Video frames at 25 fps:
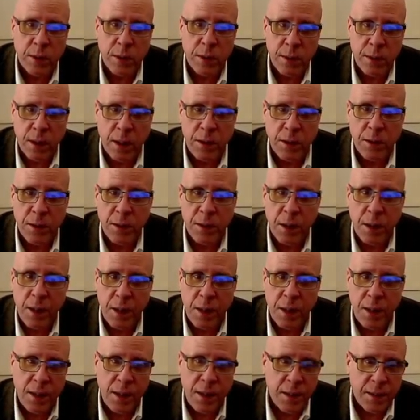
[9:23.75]
That is,
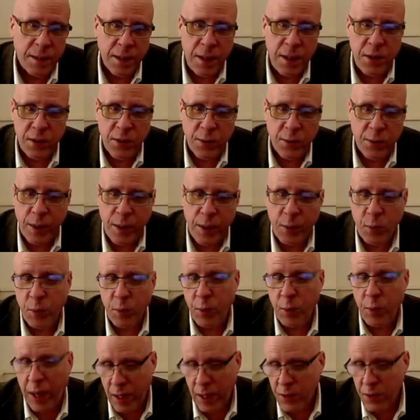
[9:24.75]
these 3 would
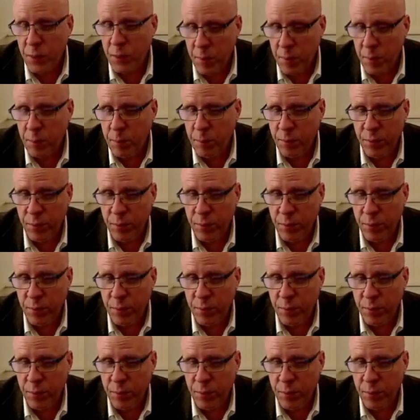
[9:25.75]
actually be